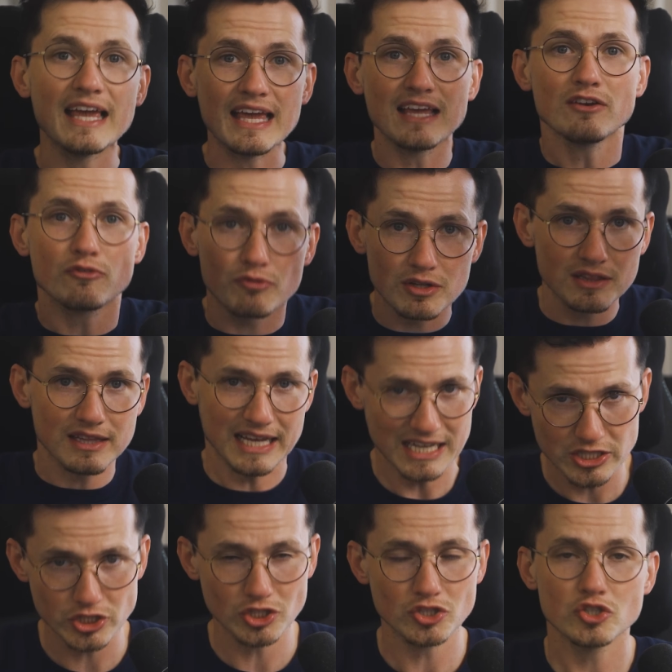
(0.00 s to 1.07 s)
in
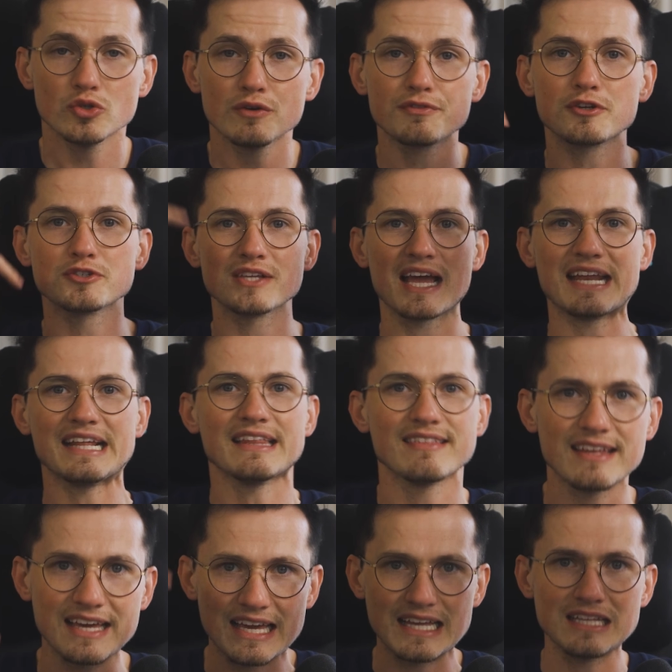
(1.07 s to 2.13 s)
relation to if there's
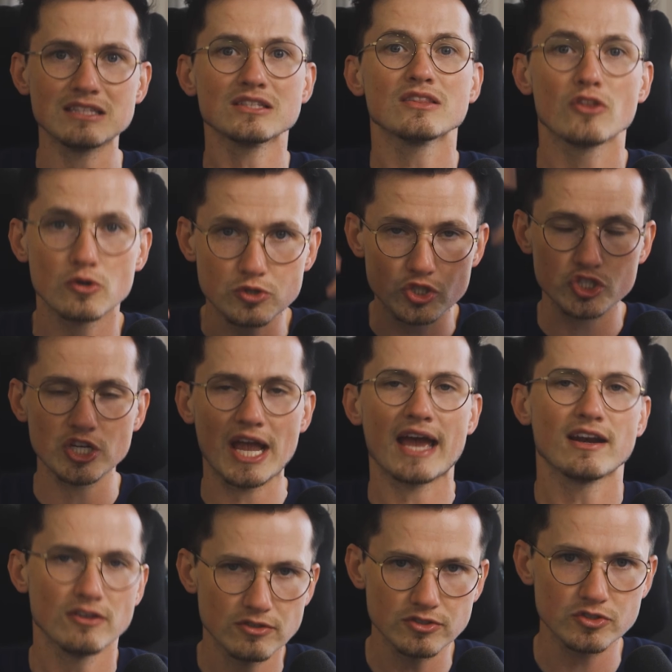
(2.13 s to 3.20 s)
anything in those
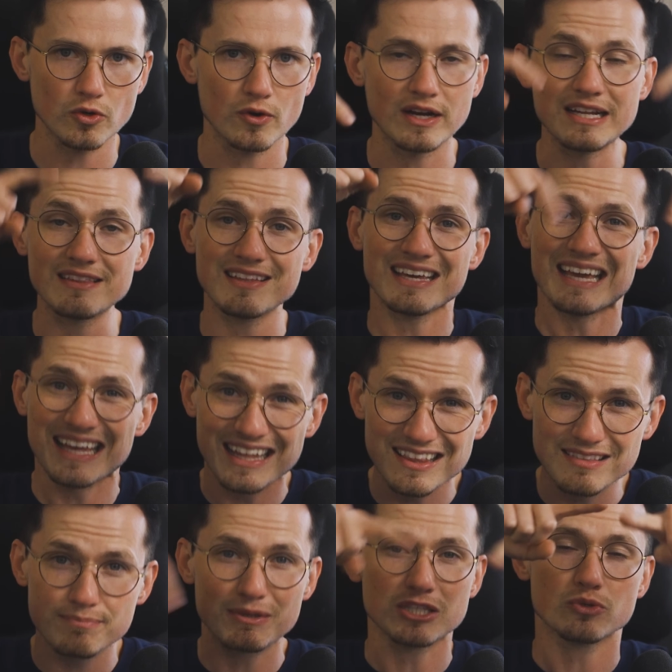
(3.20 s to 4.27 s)
channels or anything
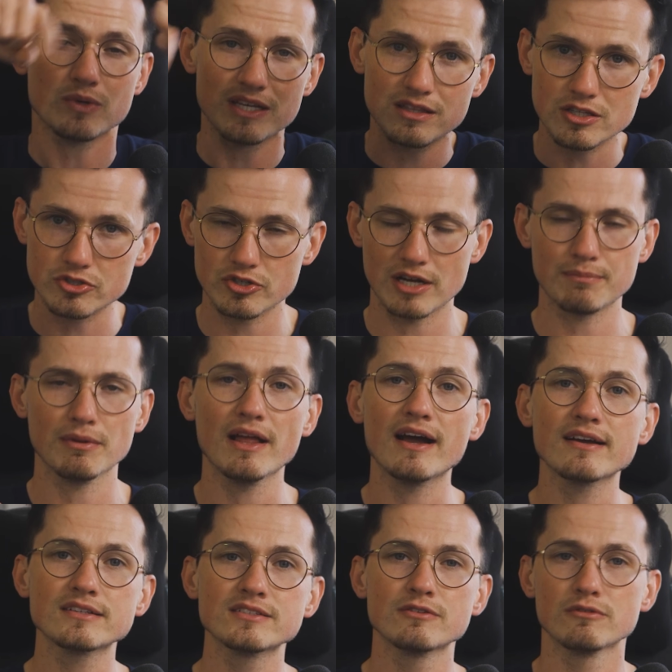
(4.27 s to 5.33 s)
in between the tread
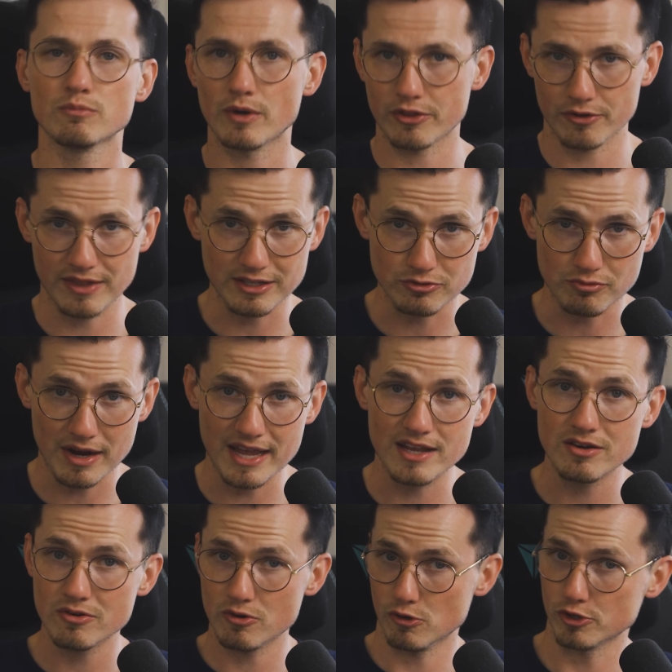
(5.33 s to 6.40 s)
blocks, whether that's
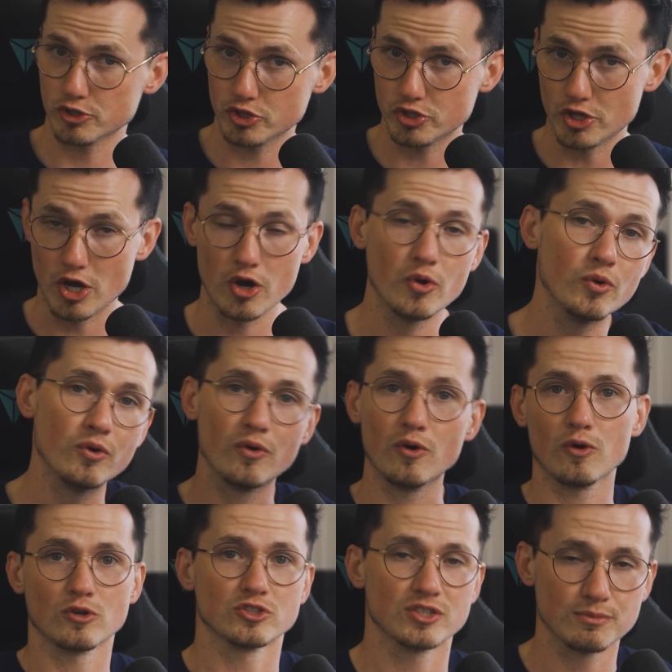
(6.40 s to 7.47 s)
rain or snow
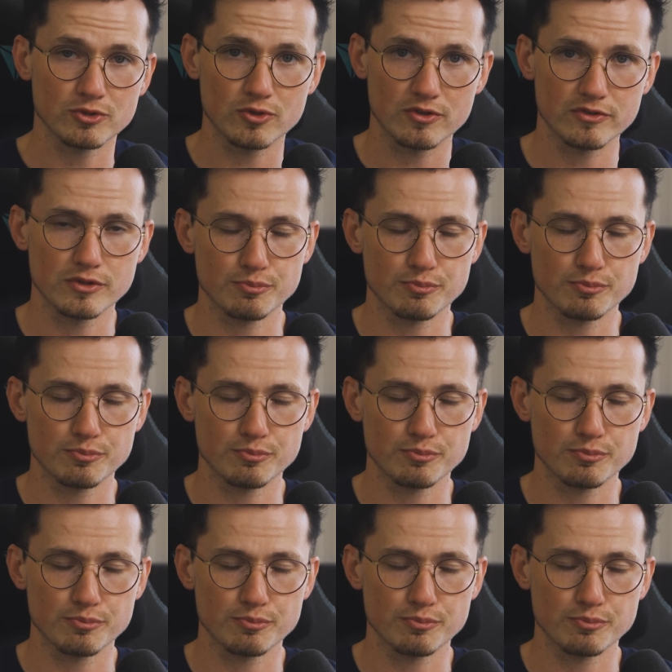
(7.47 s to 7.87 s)
or some sort of